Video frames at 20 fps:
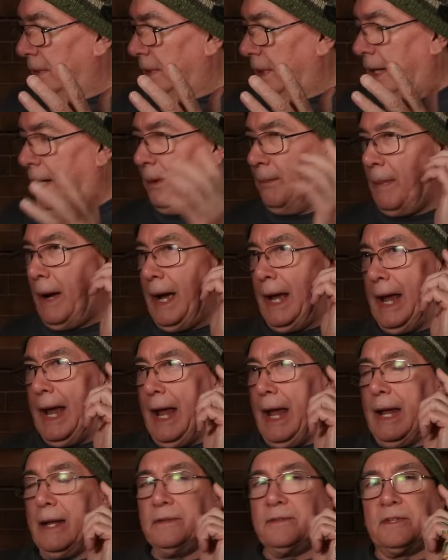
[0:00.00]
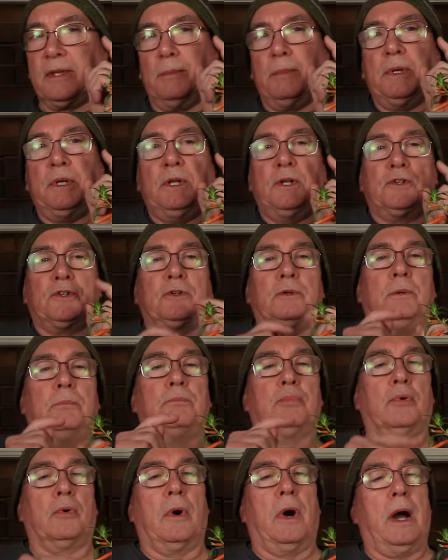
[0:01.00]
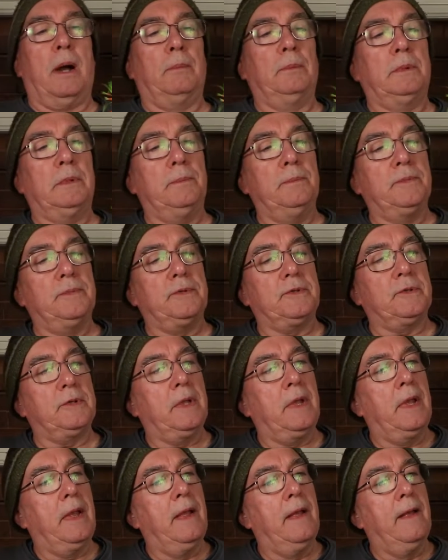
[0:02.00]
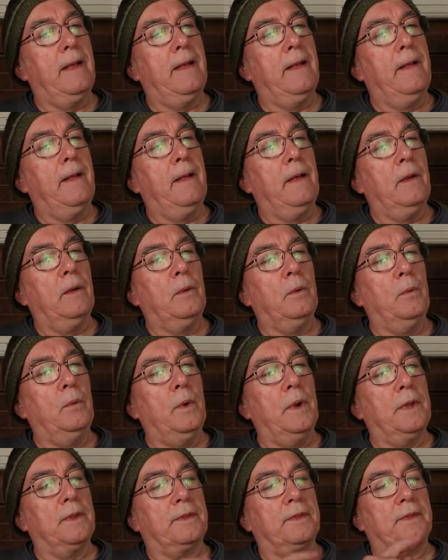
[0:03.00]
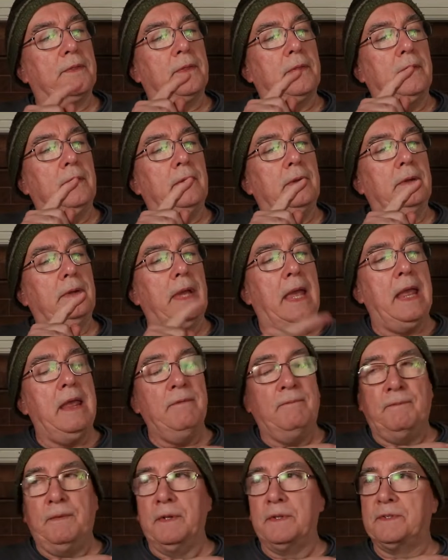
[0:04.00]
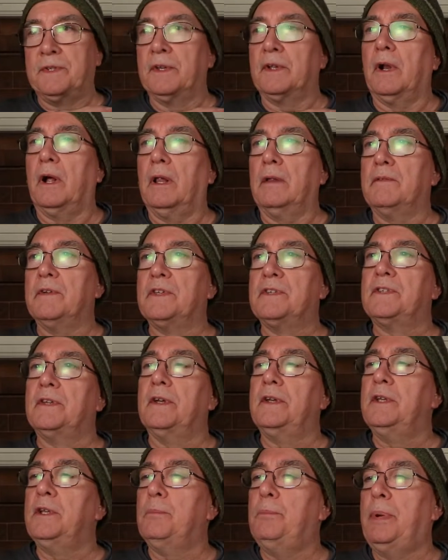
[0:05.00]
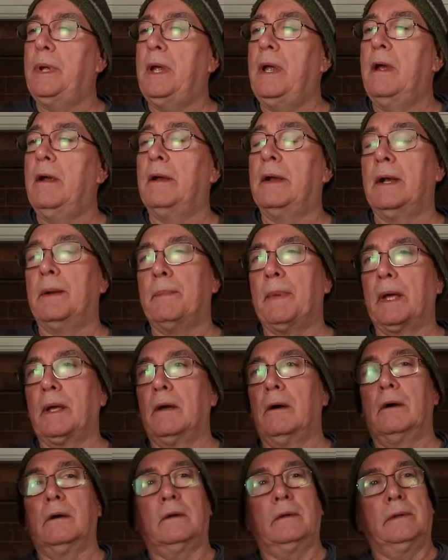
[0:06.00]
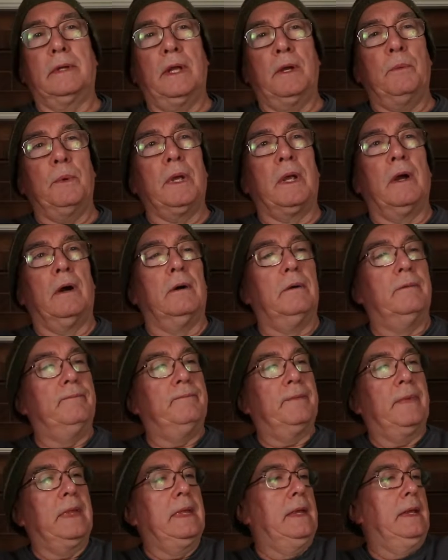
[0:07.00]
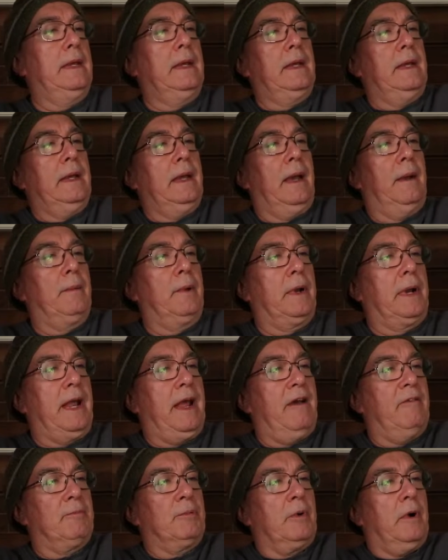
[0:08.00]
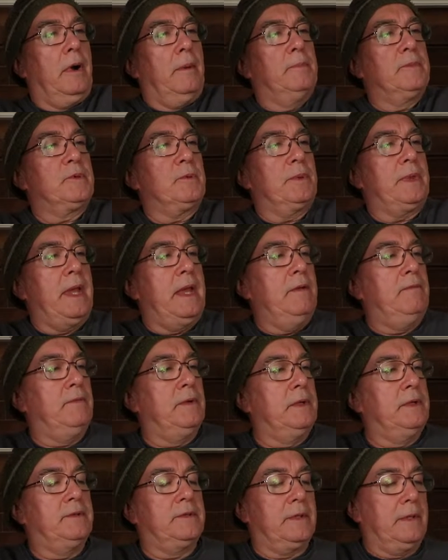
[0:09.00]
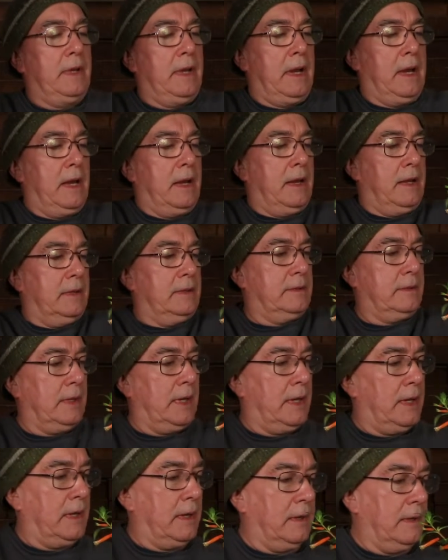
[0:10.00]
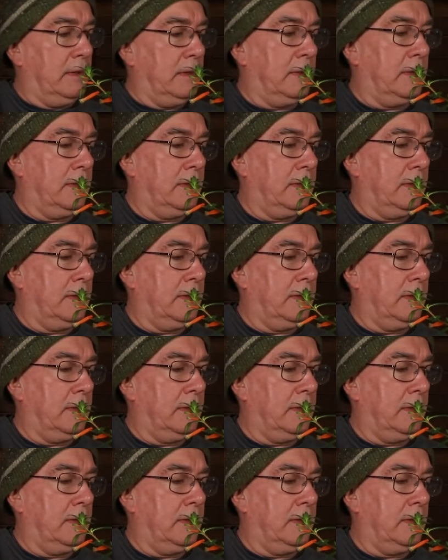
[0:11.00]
I had some initial problems with aphids that all of a sudden appeared, and I'm like, oh, here we go. I'm going to have problems with aphids, and I